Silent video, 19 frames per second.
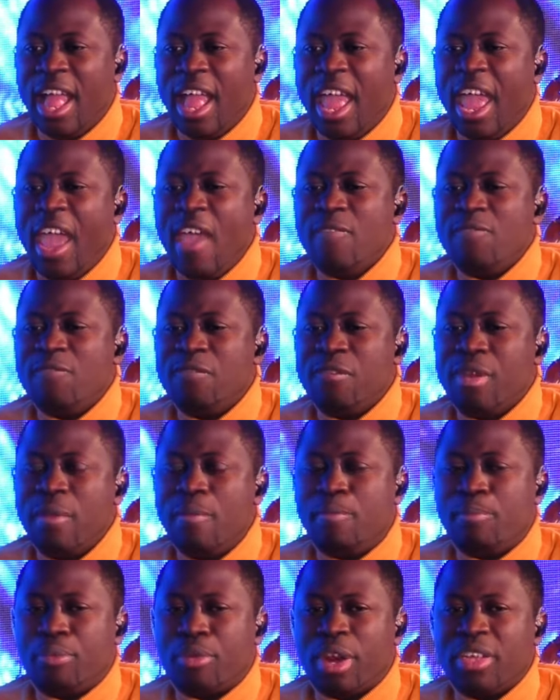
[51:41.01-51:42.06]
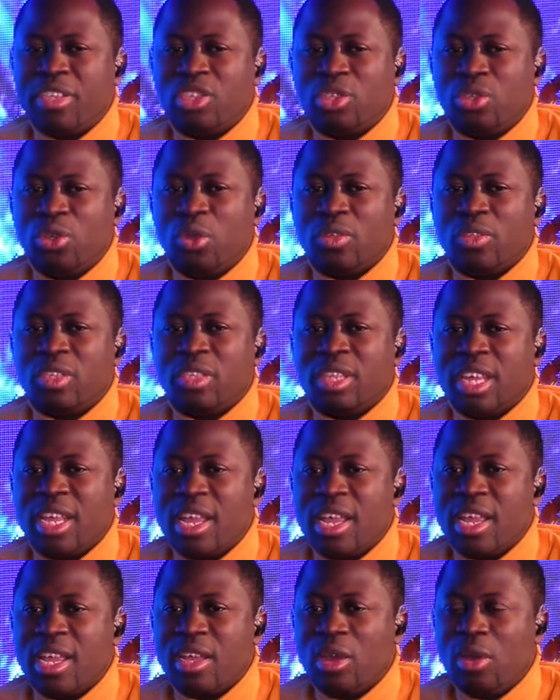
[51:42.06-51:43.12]
every precious
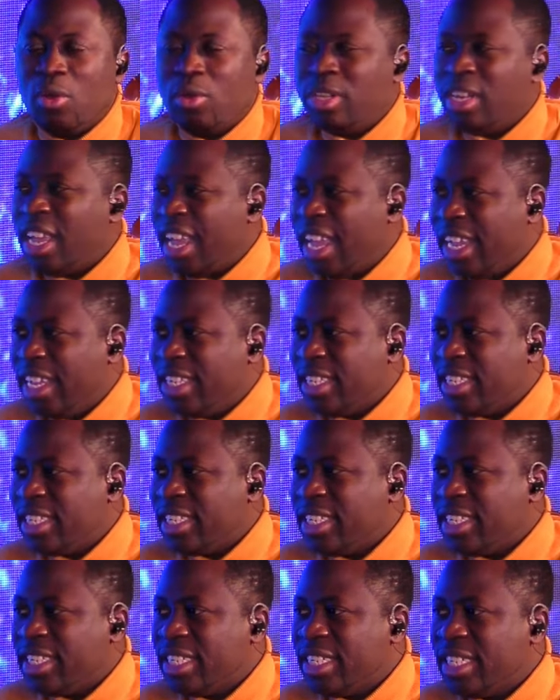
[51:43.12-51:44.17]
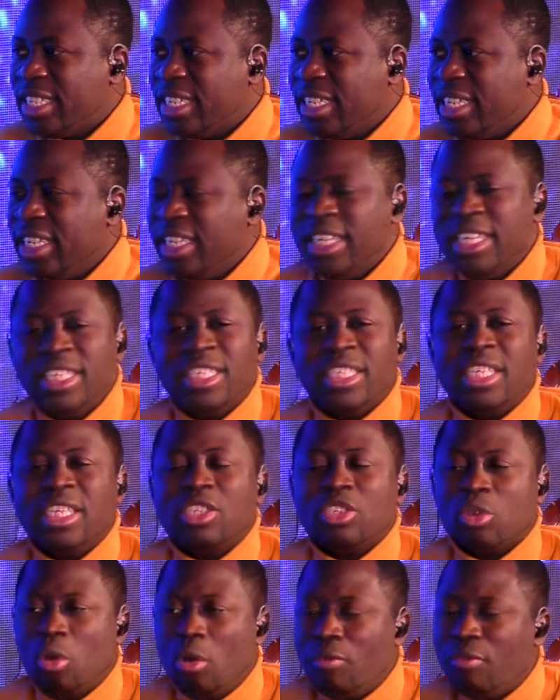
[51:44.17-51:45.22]
thing on earth is
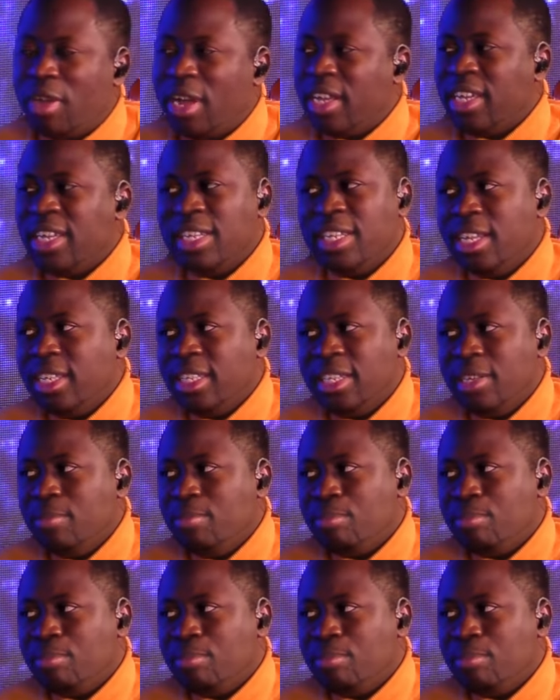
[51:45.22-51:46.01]
discovered in the deep.